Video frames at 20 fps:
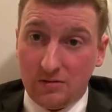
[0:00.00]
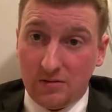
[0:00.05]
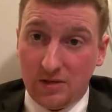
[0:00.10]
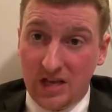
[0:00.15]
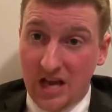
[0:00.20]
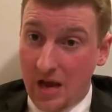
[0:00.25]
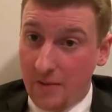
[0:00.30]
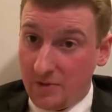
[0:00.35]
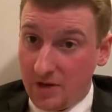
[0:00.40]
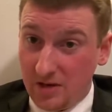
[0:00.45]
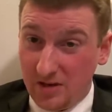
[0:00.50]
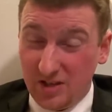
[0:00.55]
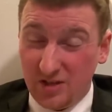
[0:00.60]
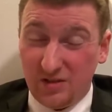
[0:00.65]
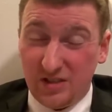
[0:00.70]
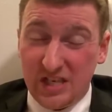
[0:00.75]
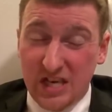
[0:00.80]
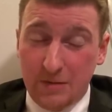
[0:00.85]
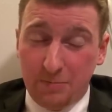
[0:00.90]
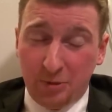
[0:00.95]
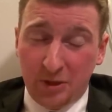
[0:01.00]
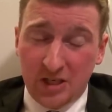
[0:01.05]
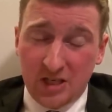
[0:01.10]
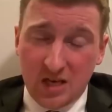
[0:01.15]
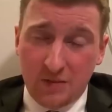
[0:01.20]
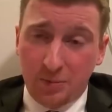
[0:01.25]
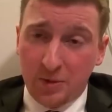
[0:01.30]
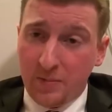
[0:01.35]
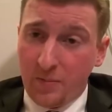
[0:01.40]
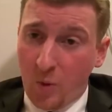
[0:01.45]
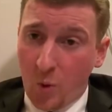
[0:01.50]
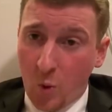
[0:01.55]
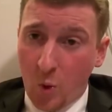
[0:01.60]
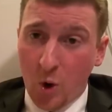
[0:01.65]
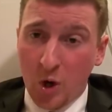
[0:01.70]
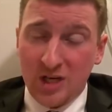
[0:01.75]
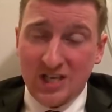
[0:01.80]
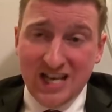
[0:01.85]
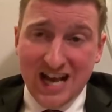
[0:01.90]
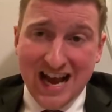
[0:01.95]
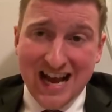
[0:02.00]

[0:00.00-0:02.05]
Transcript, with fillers: Yemen, this deeply, deeply poor,